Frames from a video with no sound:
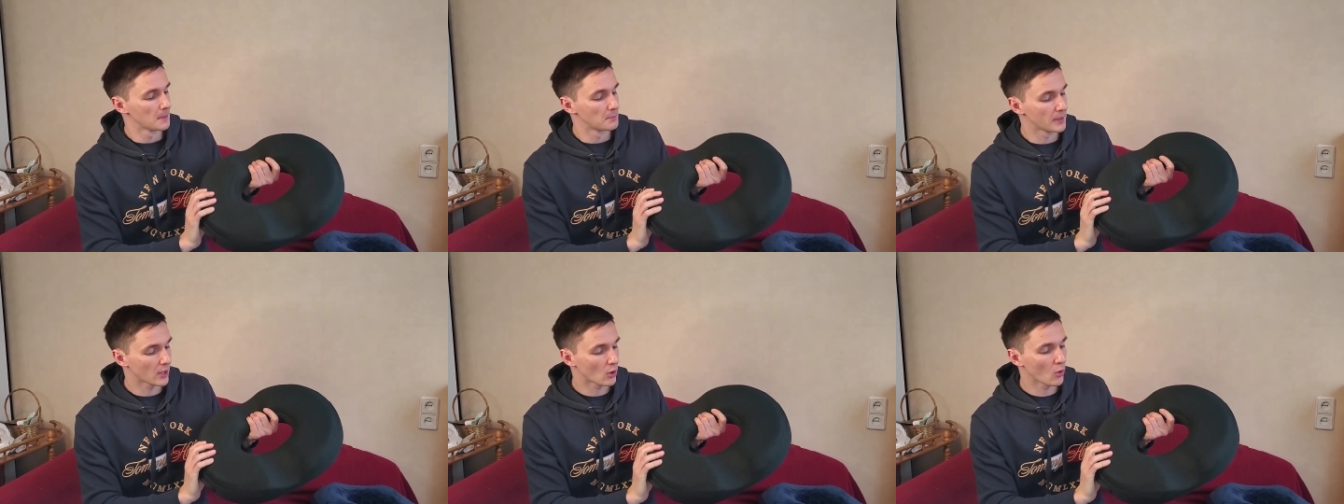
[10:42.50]

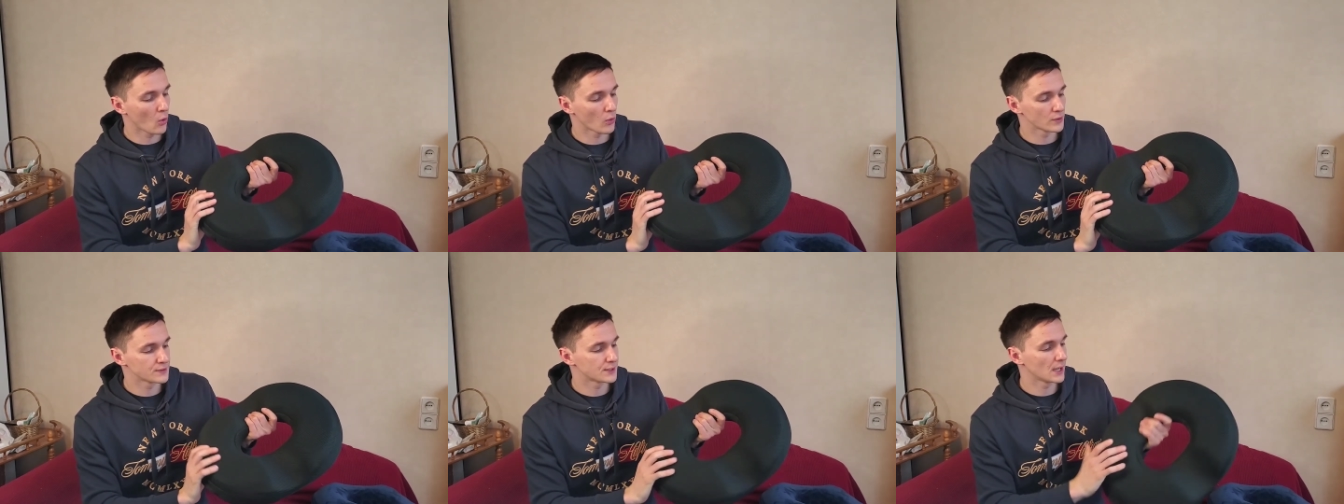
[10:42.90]

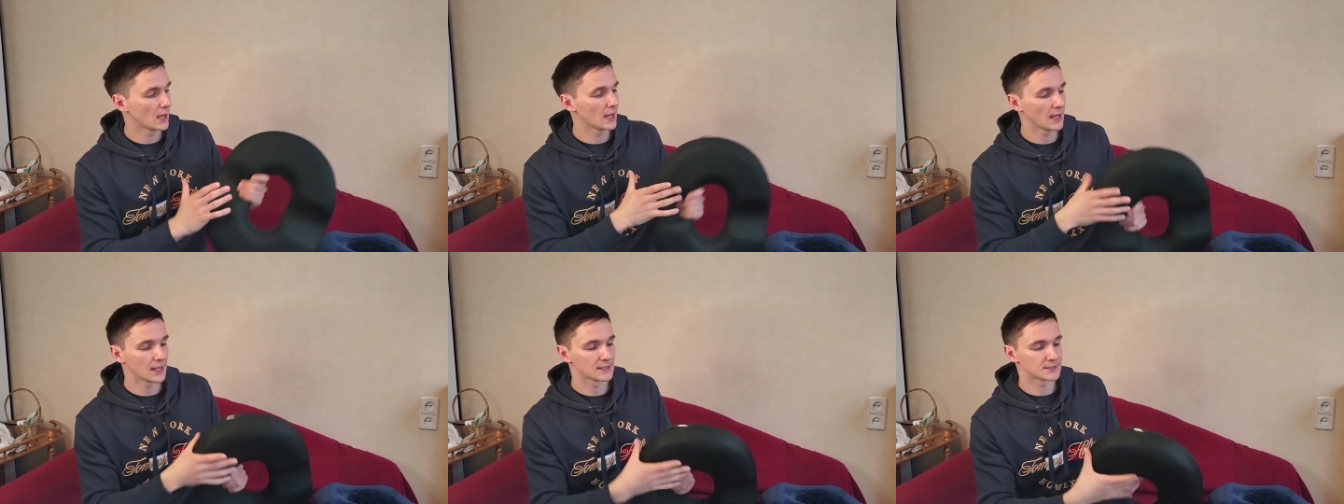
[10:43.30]
because
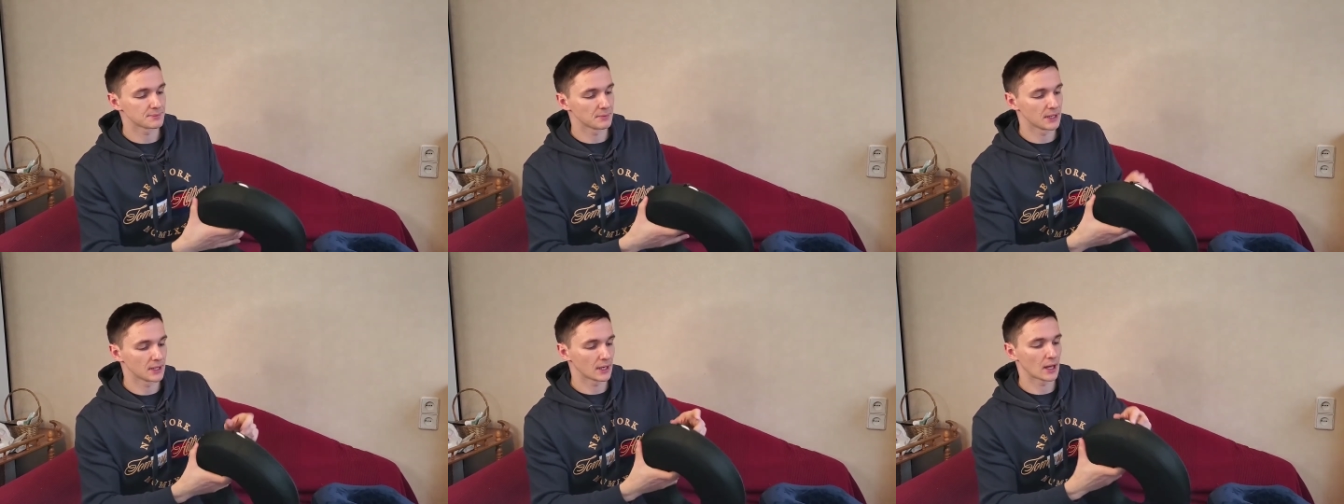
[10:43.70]
it's
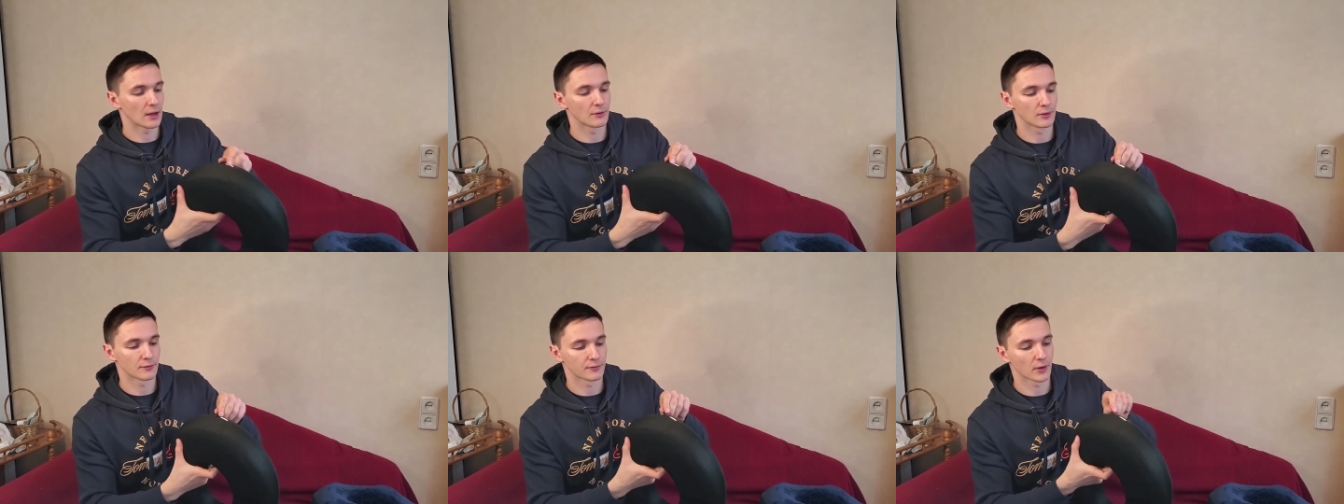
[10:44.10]
made
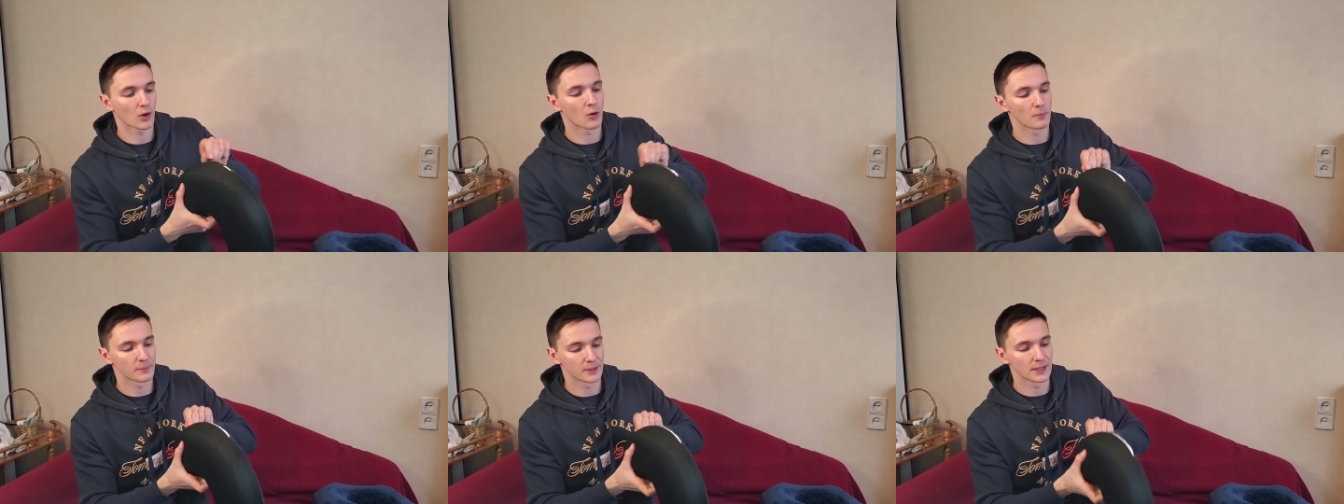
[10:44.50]
out of a
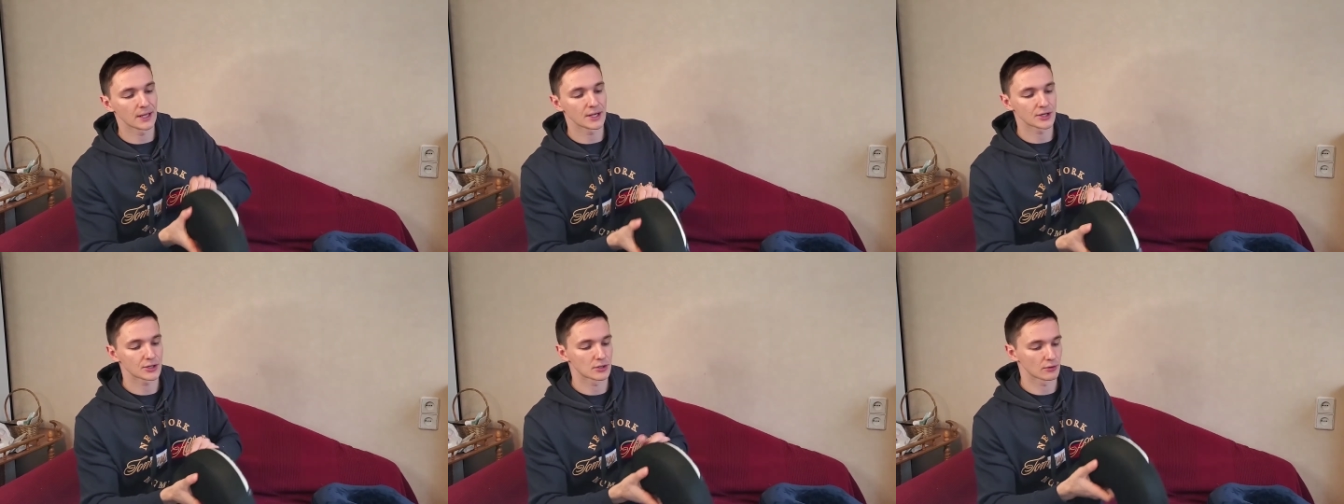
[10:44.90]

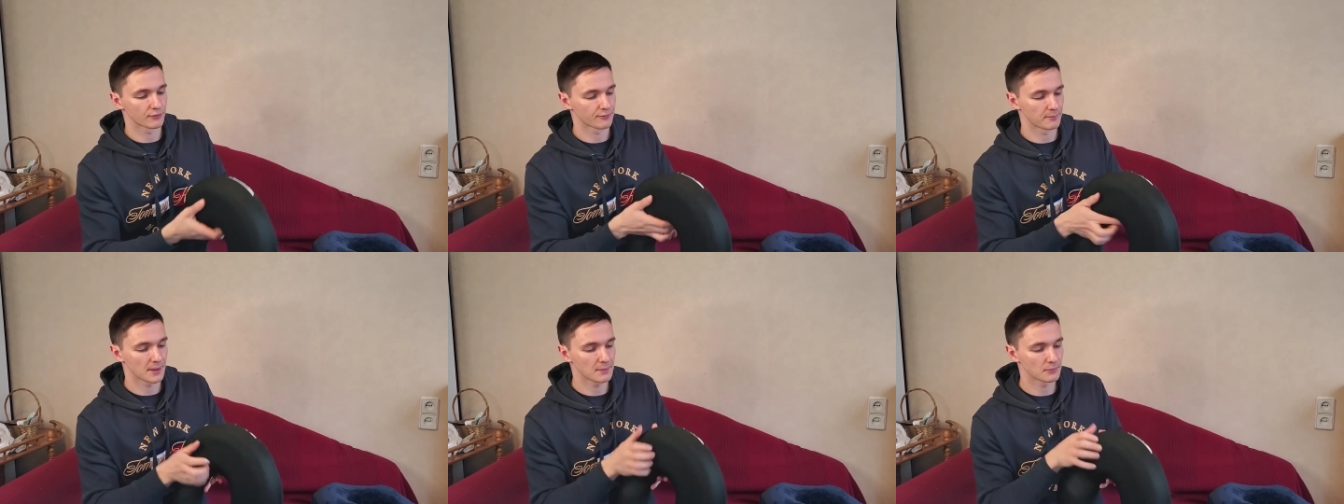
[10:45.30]
combination
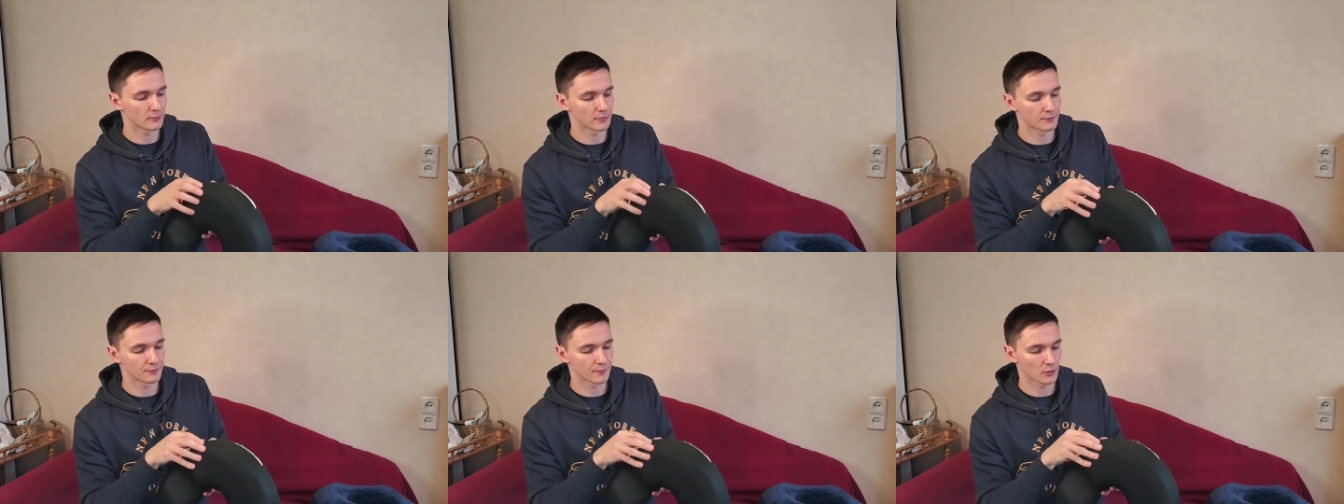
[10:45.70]
of
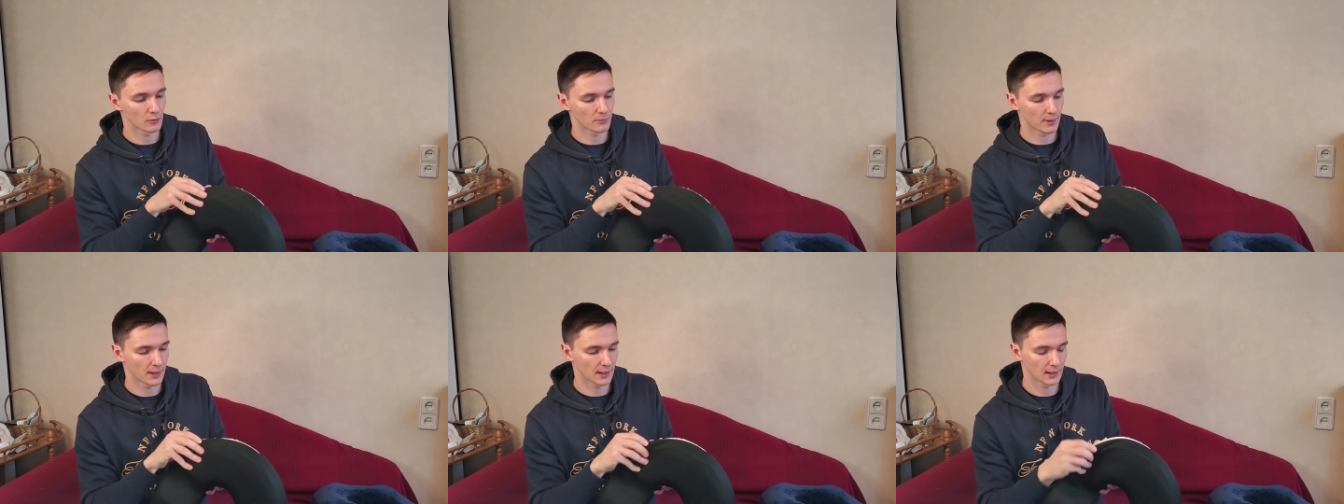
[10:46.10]
memory foam